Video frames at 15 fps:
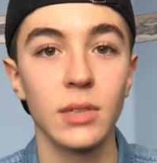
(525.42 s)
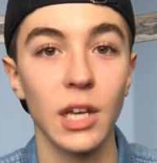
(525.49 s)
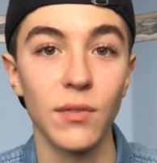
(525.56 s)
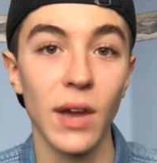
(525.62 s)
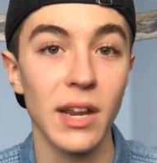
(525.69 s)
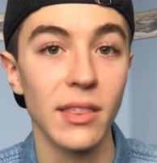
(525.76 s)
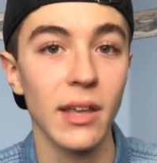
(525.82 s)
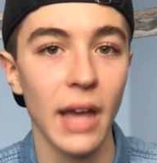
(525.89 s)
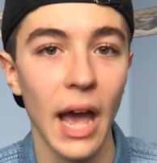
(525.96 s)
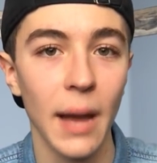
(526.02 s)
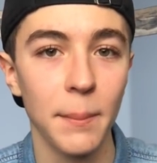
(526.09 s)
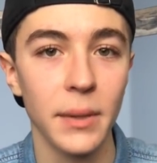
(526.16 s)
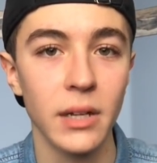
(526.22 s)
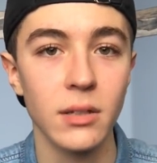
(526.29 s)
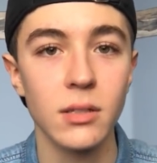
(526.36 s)
if anything
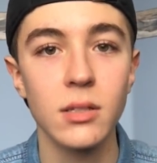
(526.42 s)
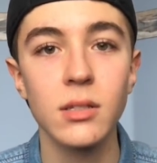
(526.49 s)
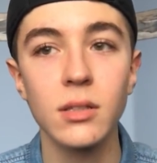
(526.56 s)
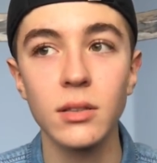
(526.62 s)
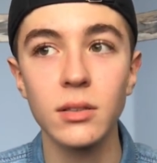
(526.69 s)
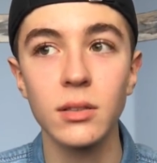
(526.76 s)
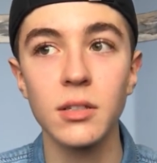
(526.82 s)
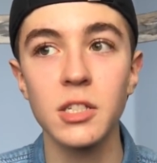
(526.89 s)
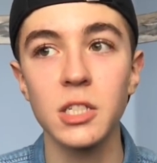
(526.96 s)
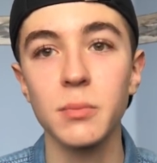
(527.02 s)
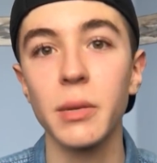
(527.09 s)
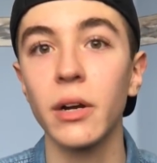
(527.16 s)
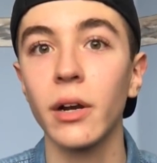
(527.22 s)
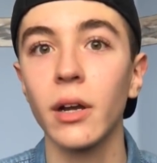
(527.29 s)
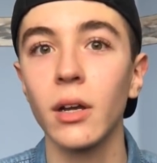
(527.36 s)
happens, the
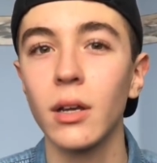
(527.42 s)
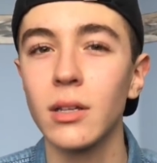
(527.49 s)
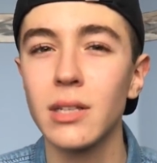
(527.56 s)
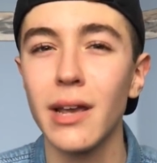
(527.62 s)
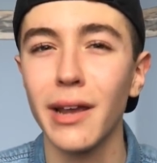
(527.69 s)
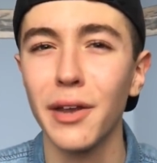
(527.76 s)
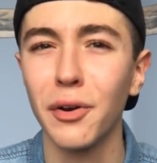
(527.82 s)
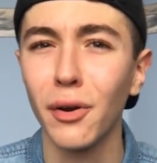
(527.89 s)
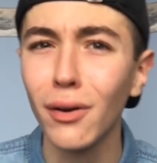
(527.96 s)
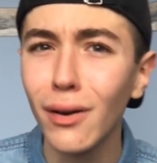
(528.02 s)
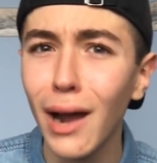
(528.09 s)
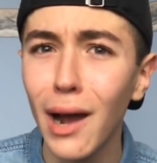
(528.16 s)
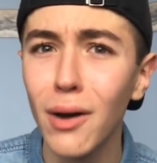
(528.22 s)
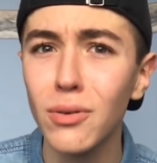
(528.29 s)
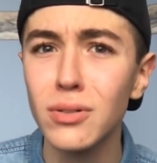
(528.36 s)
spirit is like in her
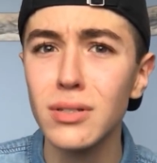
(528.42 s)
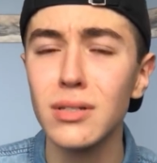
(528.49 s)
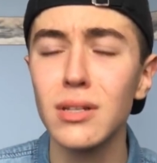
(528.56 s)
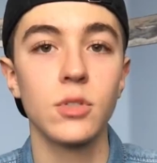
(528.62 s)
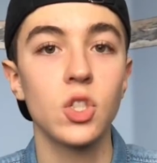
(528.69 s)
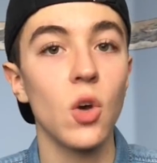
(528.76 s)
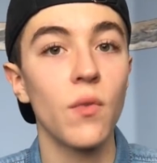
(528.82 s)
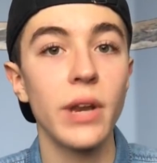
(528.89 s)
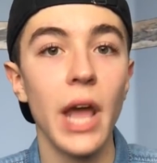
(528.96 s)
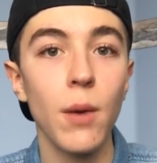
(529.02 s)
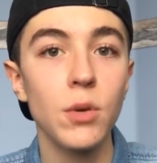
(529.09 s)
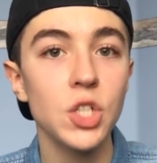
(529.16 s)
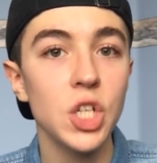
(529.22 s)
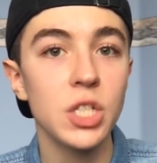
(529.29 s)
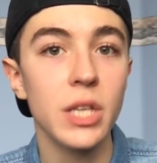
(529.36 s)
house. So Vinette
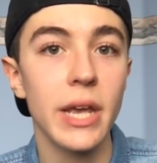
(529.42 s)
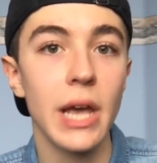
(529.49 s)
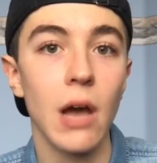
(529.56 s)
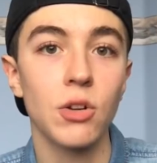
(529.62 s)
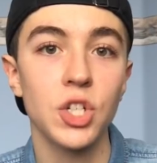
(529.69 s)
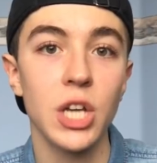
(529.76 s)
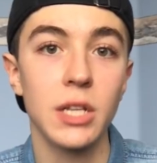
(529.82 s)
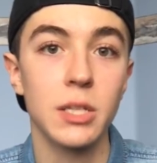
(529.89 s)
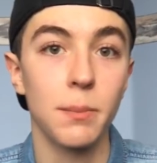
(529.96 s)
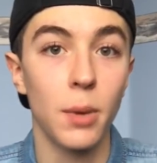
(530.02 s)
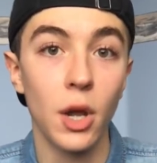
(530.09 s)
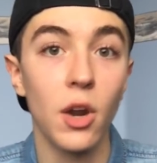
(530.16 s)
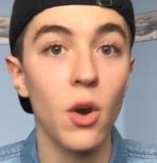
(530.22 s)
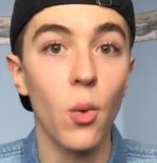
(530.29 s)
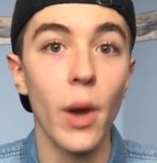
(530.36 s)
was just saying how she had to
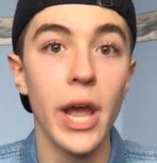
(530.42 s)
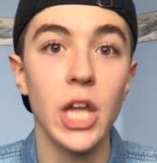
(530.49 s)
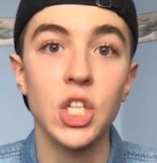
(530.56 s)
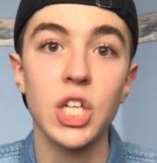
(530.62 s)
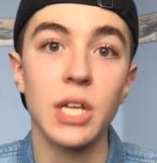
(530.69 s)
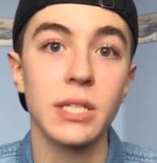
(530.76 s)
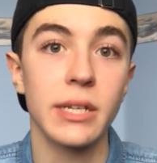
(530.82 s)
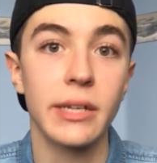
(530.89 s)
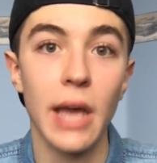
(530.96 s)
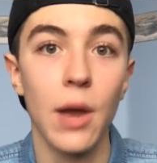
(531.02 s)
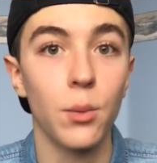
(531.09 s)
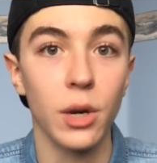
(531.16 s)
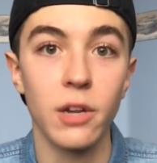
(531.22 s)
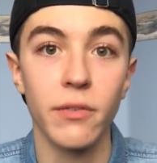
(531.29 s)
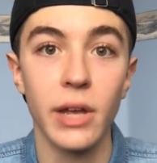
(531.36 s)
put it away and she had to
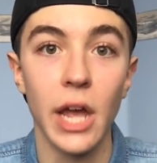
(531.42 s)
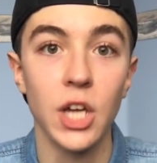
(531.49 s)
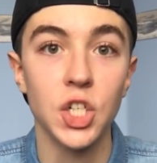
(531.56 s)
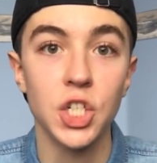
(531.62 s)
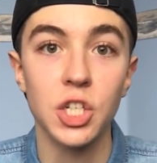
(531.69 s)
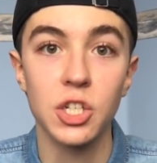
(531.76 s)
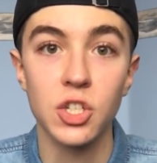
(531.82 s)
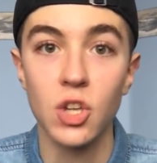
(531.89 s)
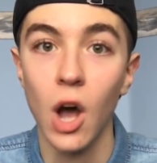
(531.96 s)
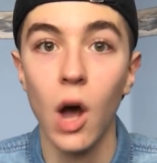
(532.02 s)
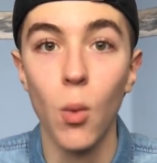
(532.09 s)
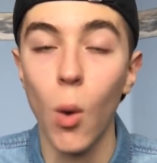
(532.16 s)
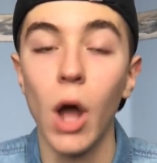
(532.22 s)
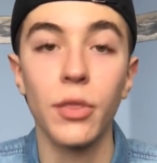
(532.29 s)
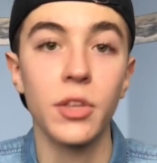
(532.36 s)
get rid of it and she does
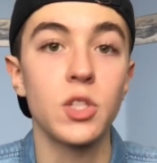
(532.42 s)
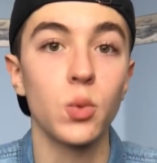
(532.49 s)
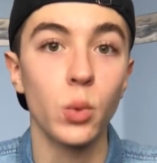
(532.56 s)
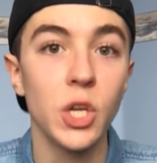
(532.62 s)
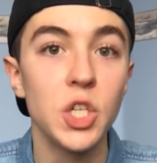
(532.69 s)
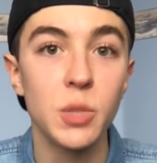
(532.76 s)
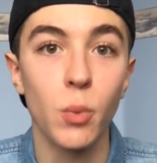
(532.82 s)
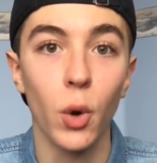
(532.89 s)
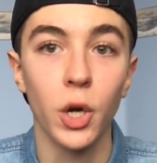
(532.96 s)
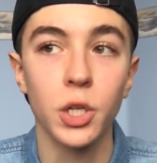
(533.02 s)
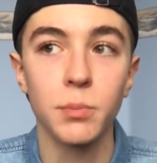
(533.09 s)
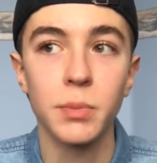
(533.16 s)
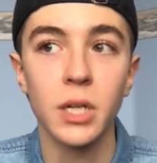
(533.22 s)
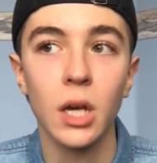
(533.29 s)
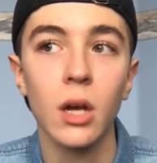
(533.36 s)
not want this Ouija board
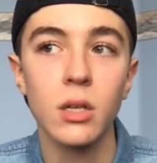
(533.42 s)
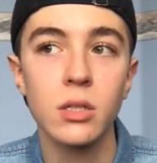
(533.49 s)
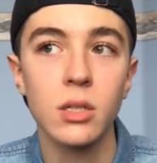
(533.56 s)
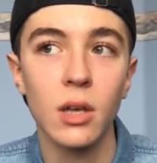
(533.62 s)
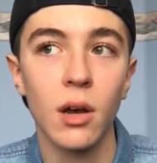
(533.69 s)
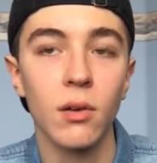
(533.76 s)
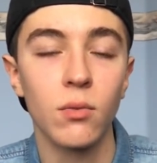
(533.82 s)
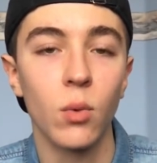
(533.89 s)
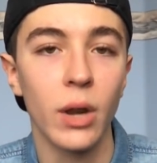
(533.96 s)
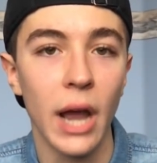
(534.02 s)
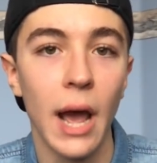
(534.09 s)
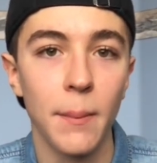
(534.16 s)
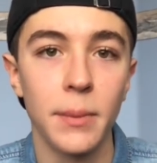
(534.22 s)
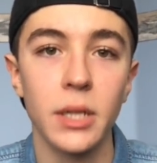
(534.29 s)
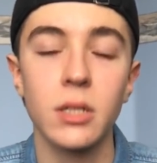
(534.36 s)
because of what
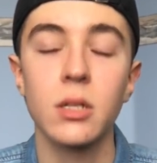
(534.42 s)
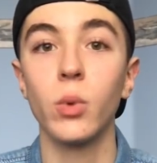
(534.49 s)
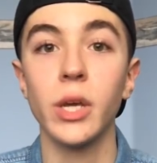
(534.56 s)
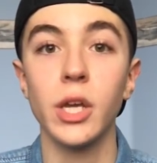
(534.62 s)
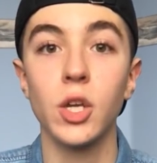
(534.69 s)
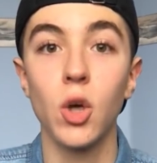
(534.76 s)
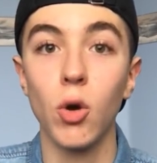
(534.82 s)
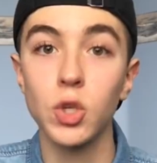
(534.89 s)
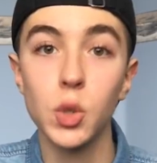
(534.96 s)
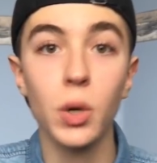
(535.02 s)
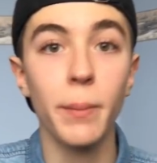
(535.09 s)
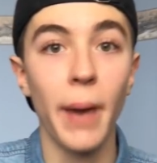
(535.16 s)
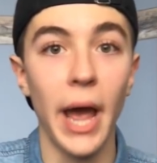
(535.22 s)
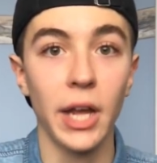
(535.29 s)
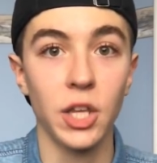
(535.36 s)
happened. We go to
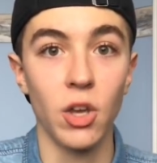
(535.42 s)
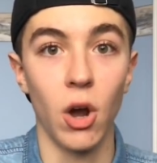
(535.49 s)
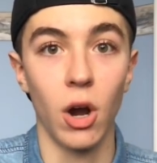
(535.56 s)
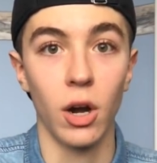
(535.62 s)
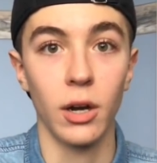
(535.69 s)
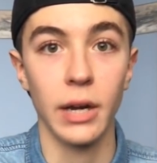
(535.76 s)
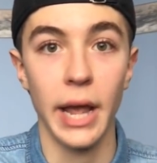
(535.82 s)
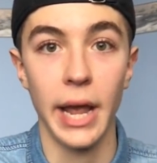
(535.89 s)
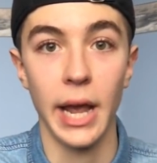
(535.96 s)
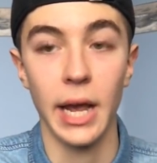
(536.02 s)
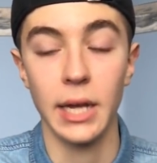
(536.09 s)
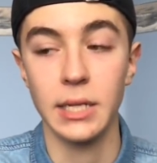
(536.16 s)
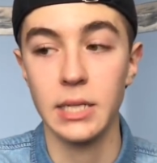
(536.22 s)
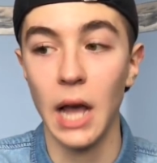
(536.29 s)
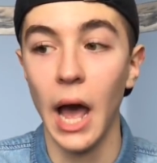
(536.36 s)
her backyard
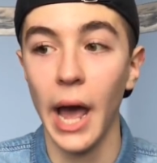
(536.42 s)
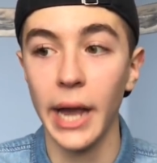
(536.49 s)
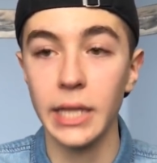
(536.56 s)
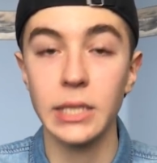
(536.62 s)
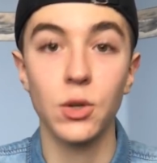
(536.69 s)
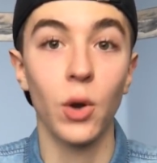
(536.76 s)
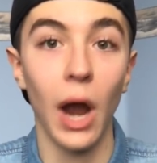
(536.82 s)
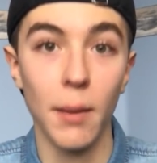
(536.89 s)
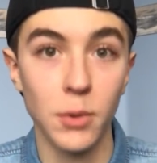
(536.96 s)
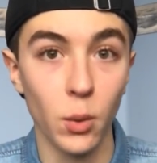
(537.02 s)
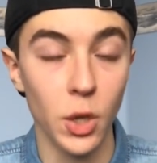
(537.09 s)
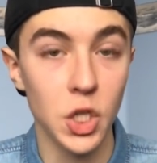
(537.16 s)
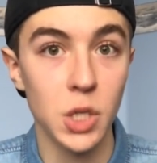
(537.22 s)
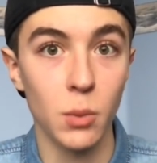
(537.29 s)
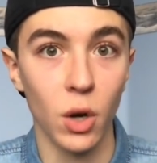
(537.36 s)
and I grab the
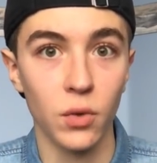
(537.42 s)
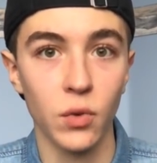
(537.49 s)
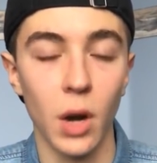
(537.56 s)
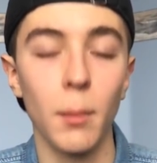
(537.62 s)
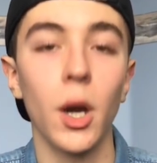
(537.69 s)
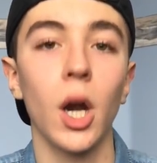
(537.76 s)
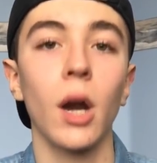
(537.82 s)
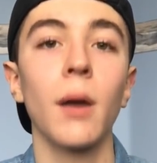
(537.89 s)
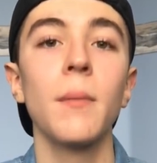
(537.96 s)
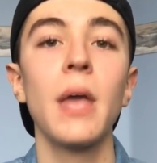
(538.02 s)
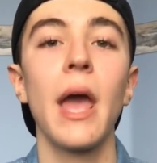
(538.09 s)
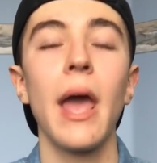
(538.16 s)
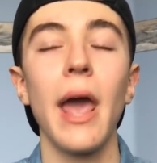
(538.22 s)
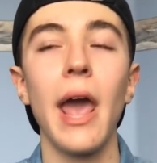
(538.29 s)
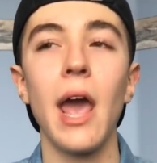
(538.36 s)
Ouija board from her,
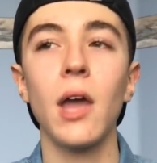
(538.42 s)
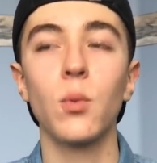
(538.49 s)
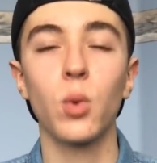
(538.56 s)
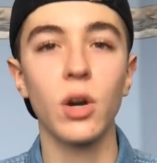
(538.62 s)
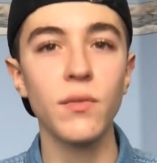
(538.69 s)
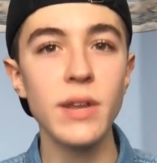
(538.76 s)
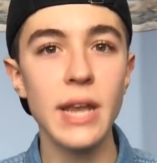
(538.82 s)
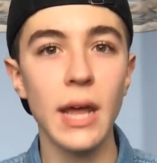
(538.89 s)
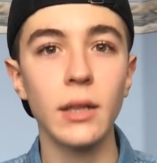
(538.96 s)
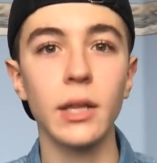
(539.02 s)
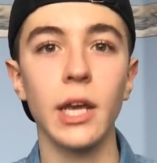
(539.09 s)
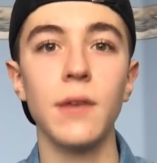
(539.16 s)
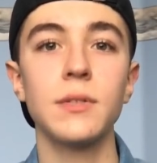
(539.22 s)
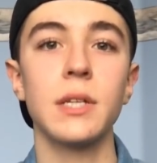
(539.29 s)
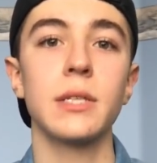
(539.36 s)
and where Vinette
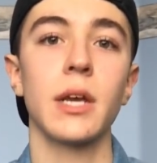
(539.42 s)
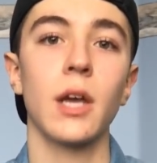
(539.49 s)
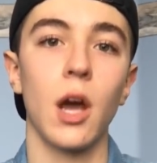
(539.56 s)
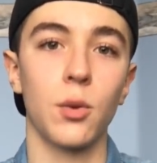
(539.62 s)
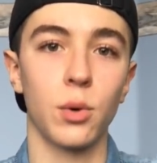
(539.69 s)
lives, it's like a